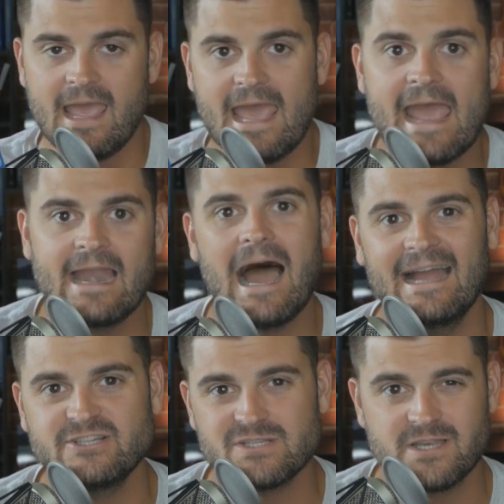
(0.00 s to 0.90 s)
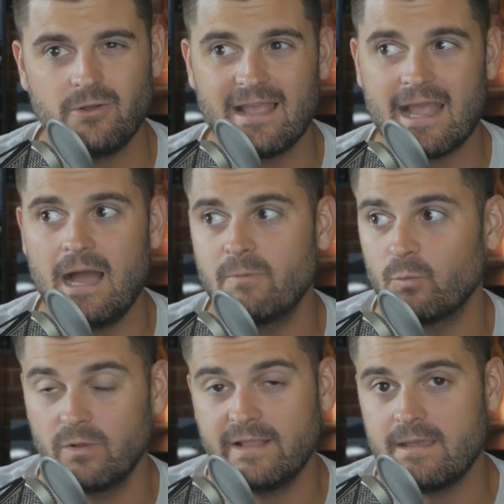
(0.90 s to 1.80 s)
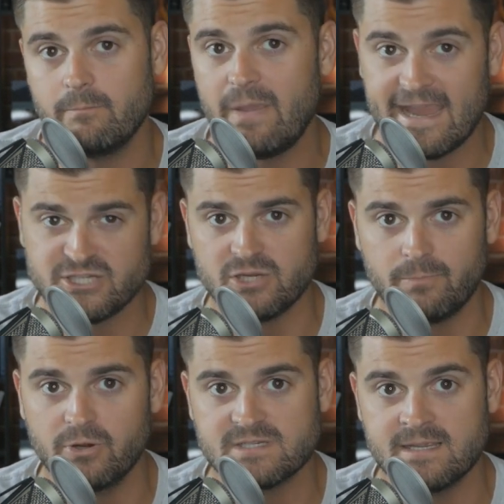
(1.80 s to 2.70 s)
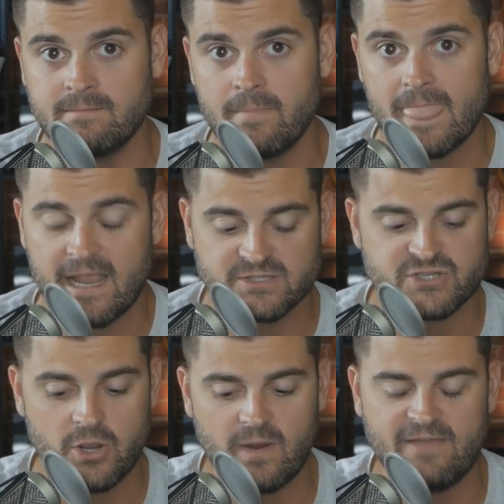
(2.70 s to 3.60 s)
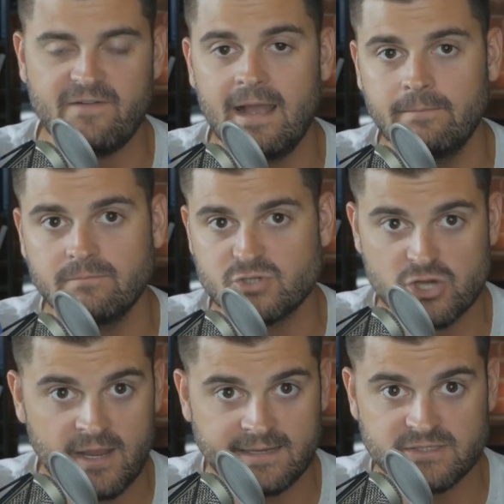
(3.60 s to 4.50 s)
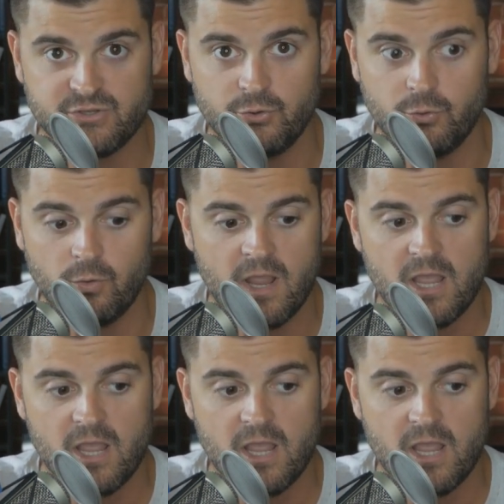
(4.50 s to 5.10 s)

And I just know, like, I'm a really impatient person. And so if I'm trying to